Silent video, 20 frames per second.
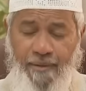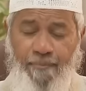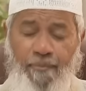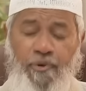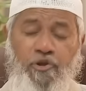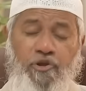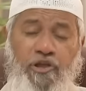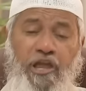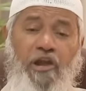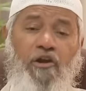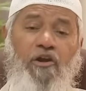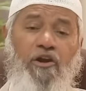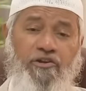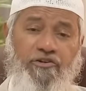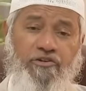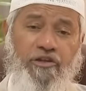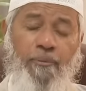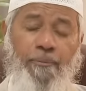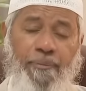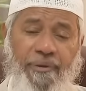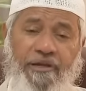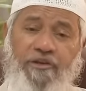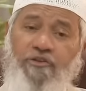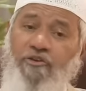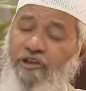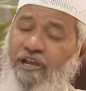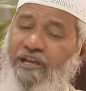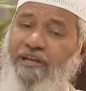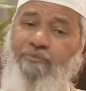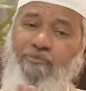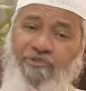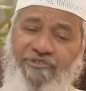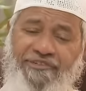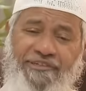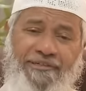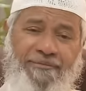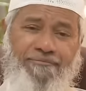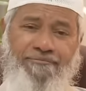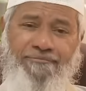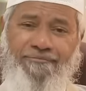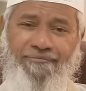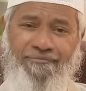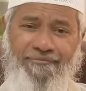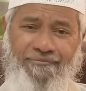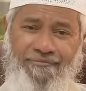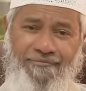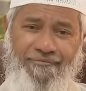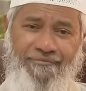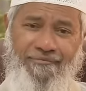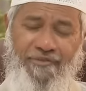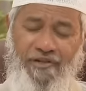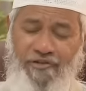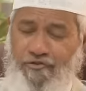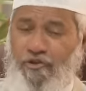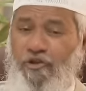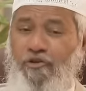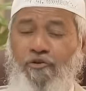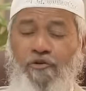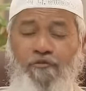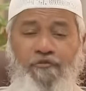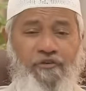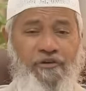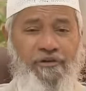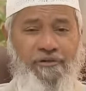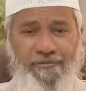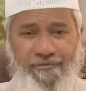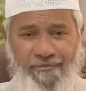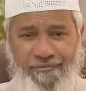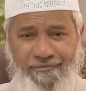but you cannot stop it, you're yet a Muslim, it's not kufr.